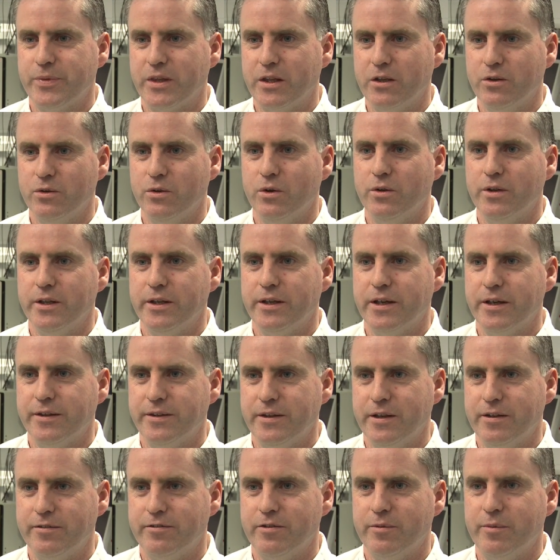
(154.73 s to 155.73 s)
you only get
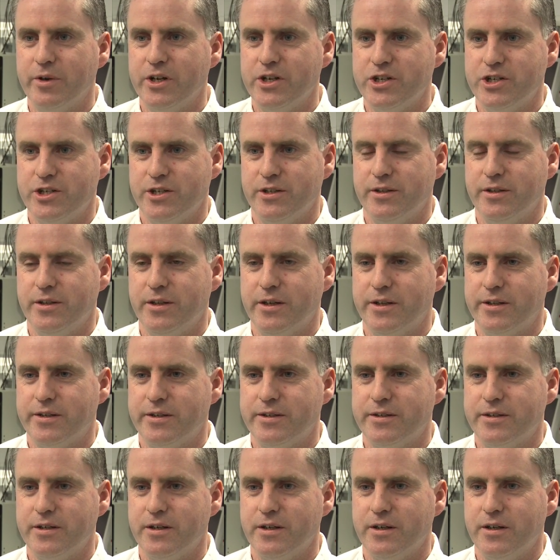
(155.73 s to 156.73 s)
the information
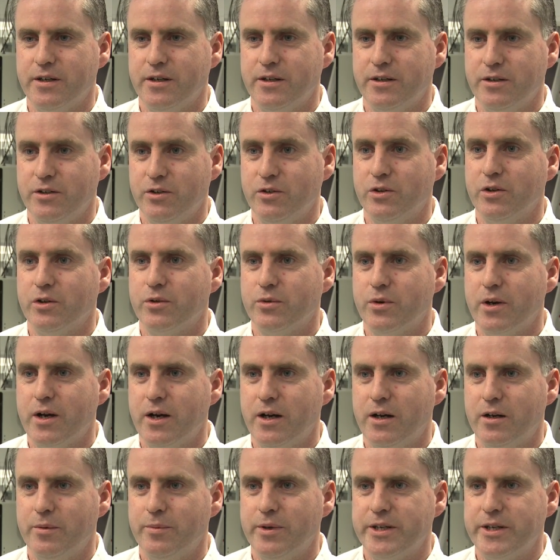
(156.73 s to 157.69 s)
that you require,